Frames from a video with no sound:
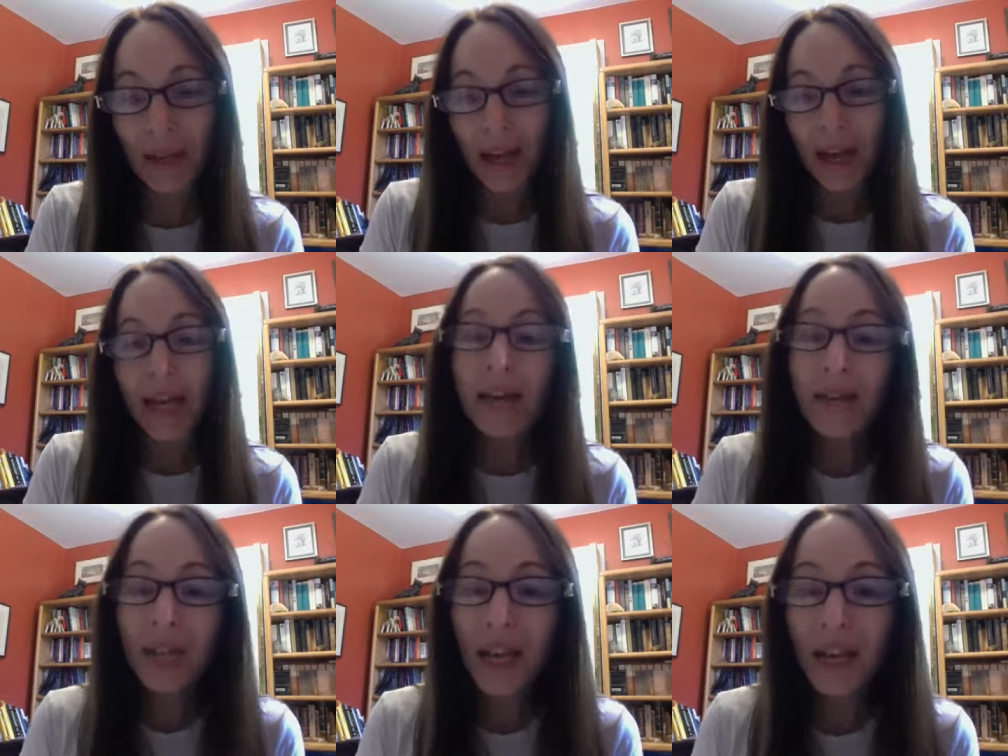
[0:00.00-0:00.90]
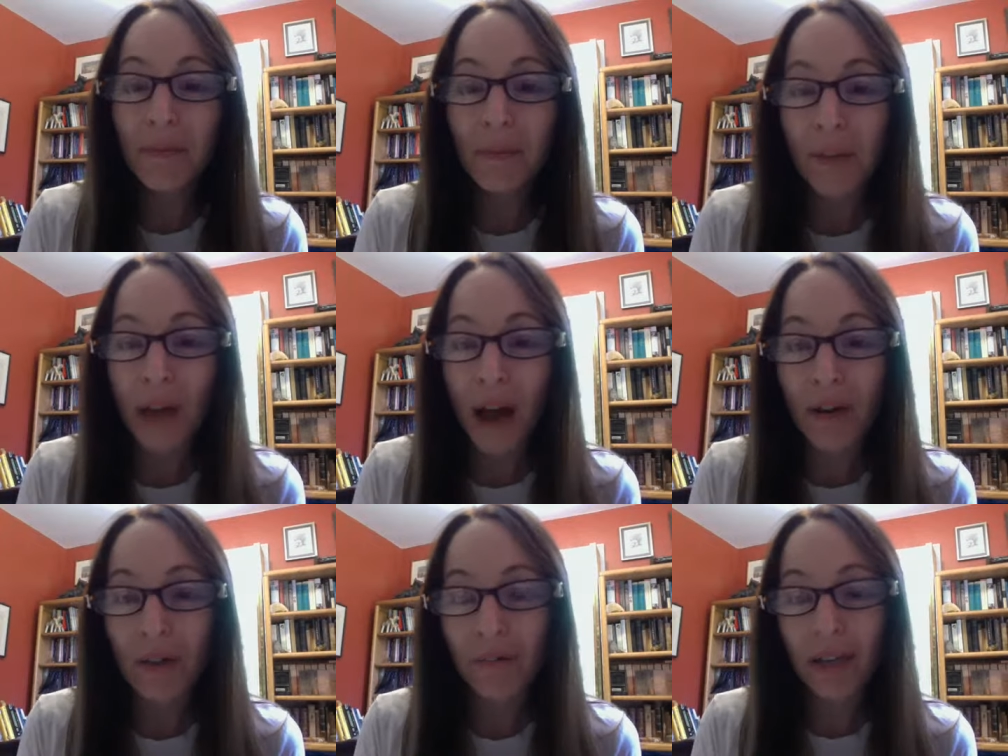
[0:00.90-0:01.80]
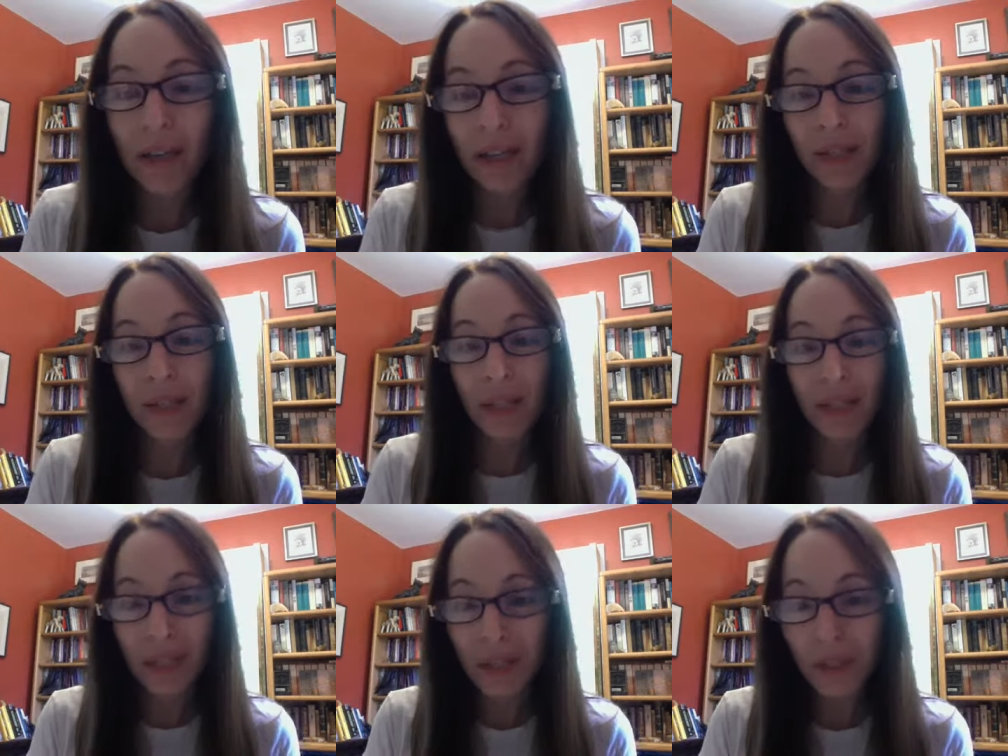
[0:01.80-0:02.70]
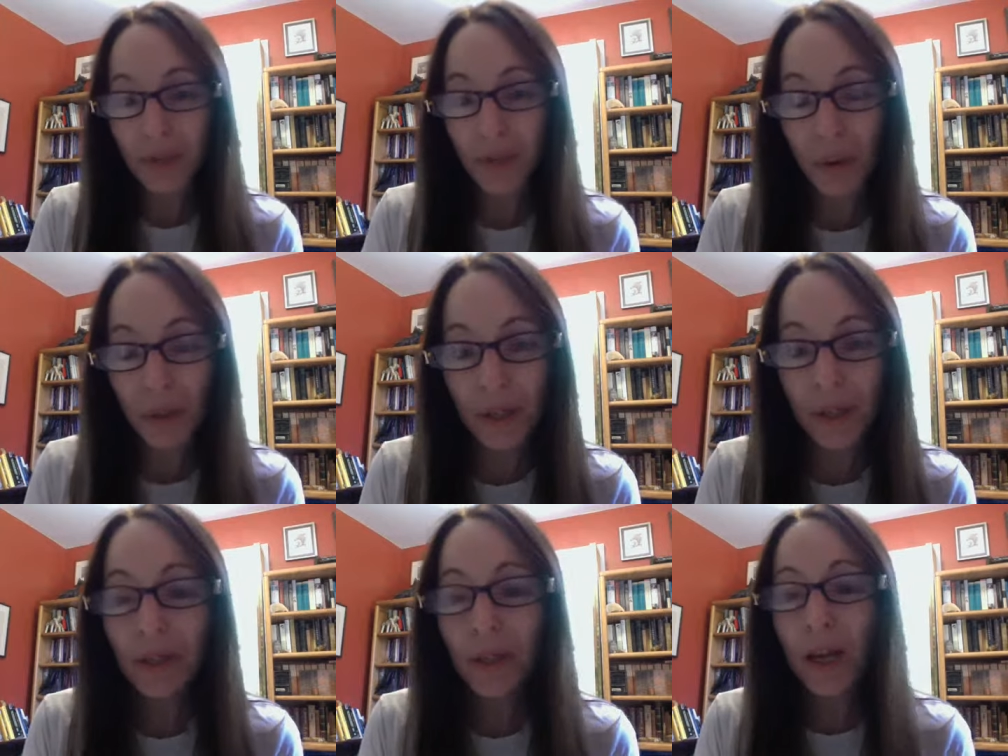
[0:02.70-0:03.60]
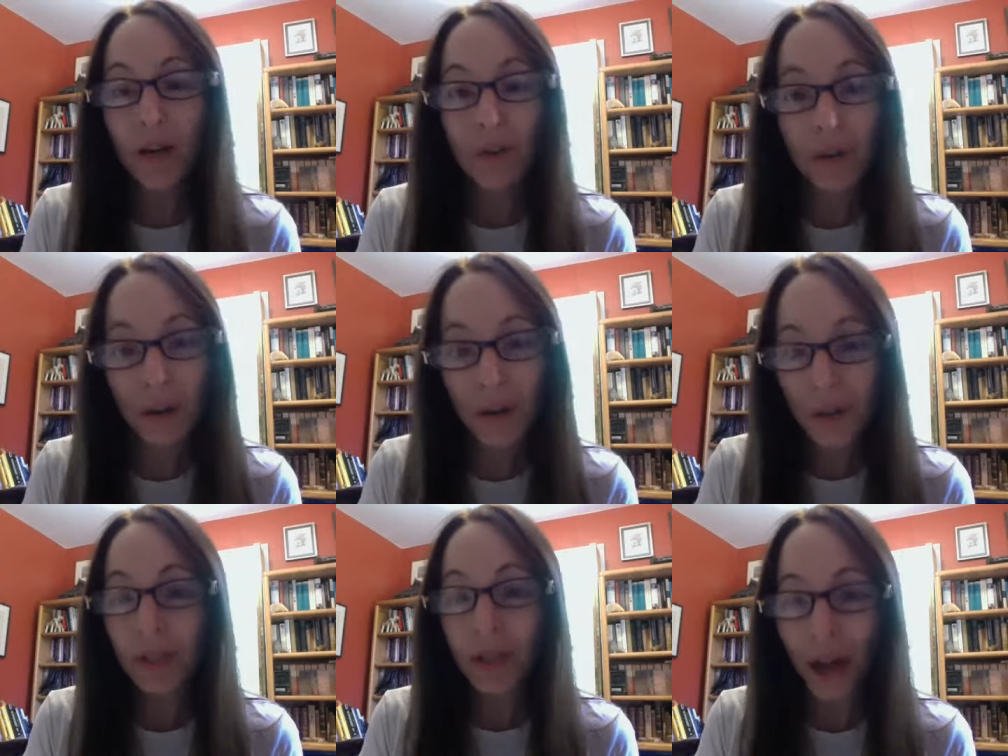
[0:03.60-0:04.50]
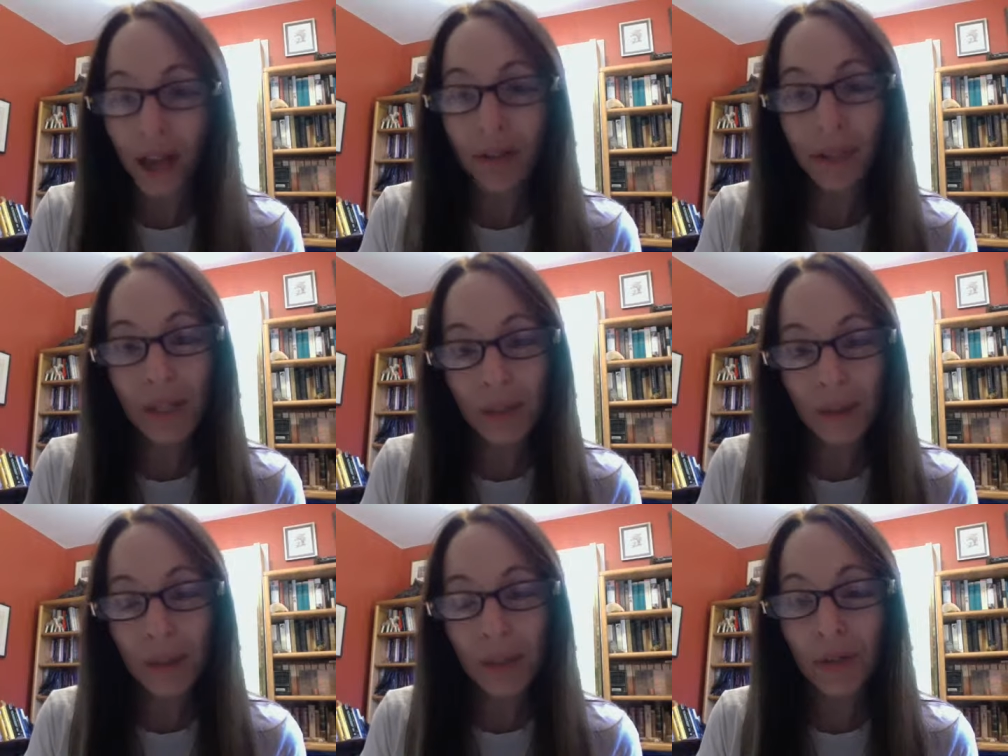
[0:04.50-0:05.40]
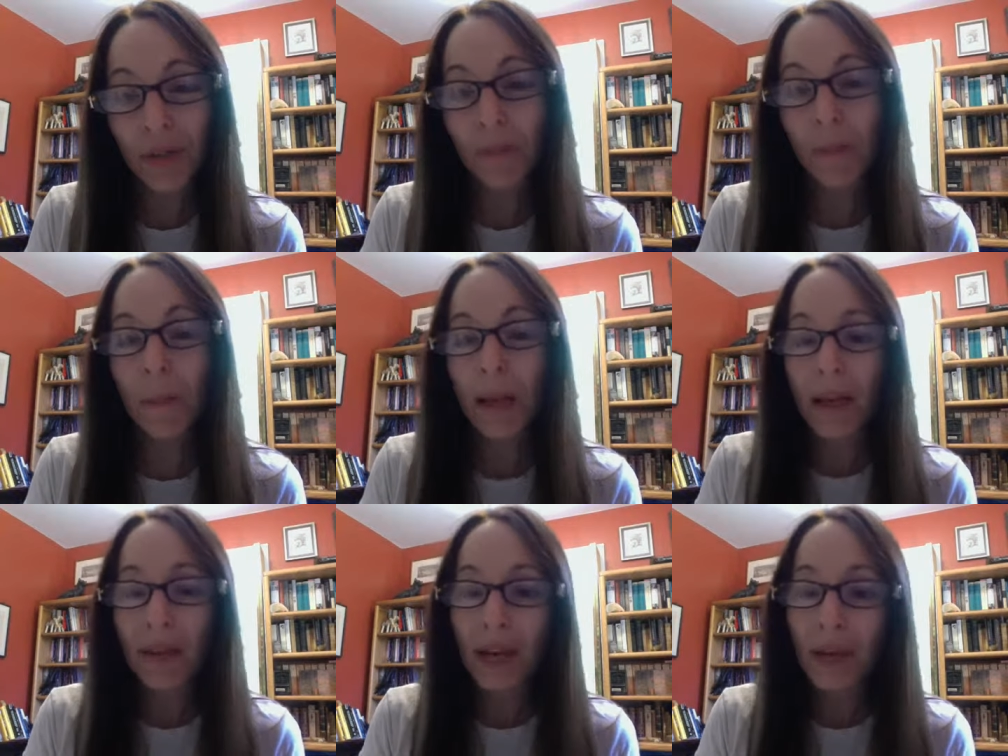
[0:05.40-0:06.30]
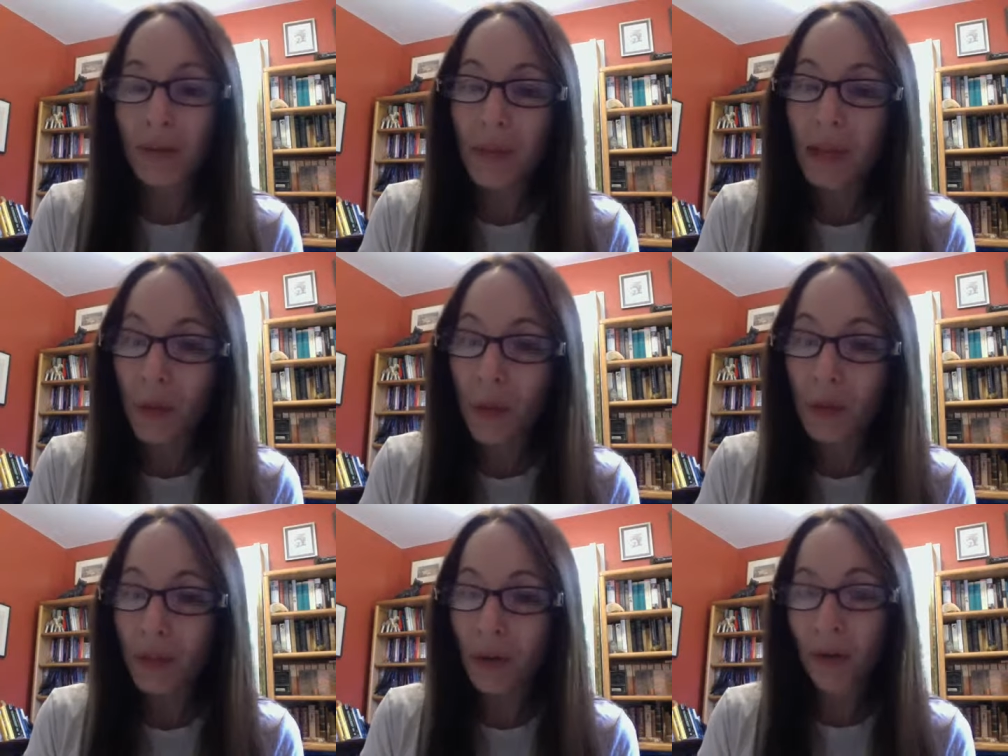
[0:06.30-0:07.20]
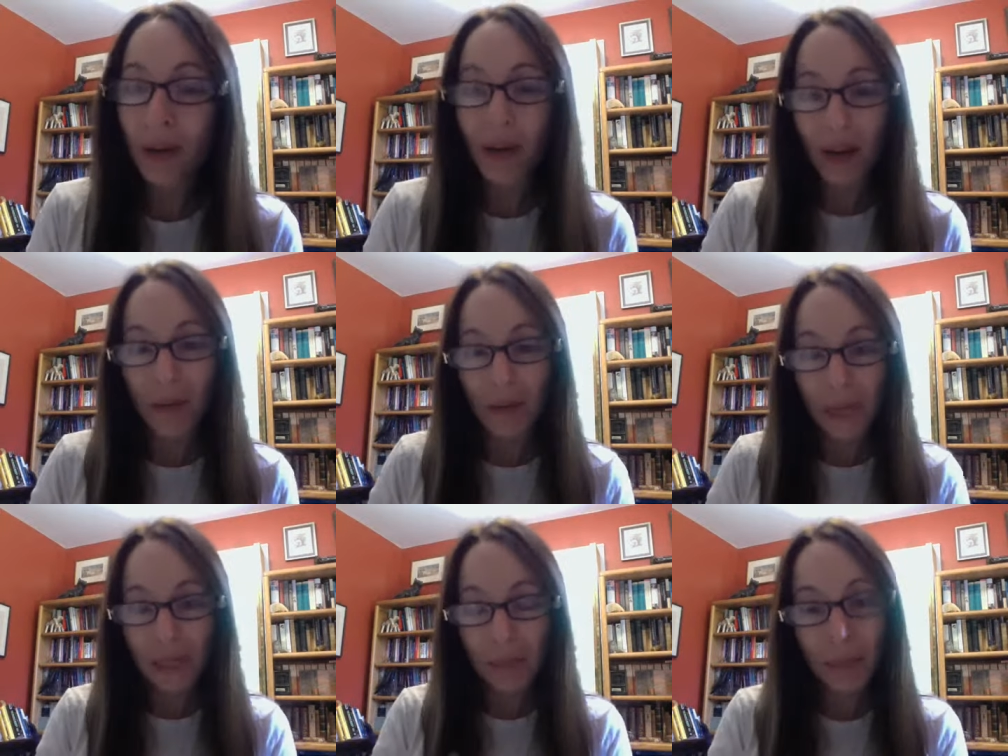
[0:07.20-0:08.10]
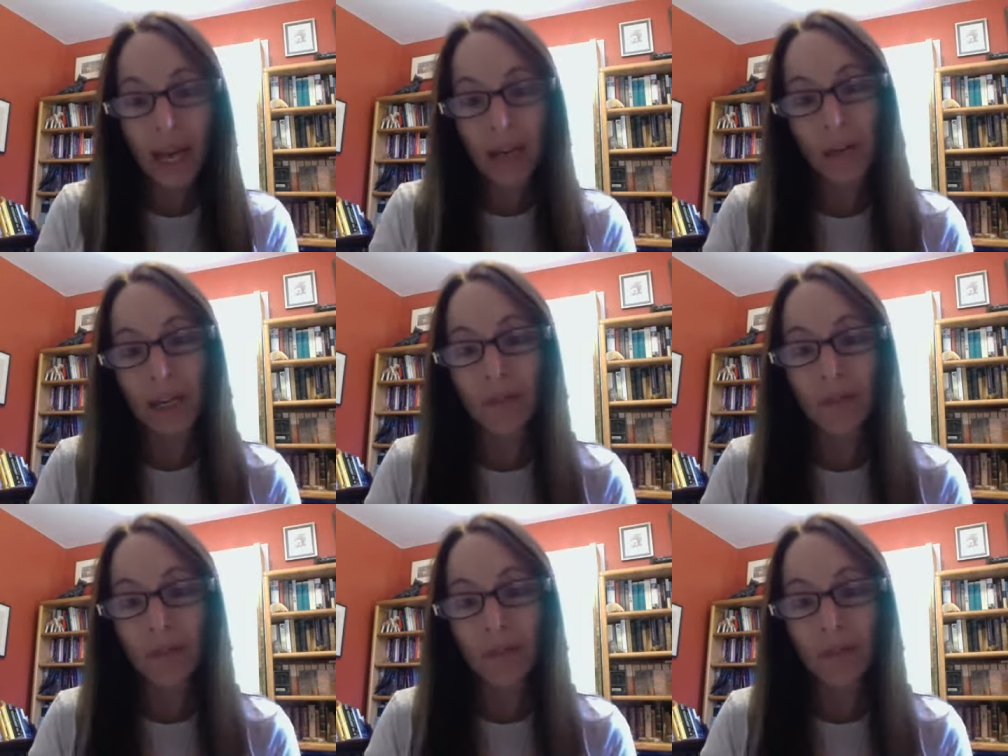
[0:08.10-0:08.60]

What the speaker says: An annotated bibliography is a list of sources, critical scholarly sources, that you then also explain, right?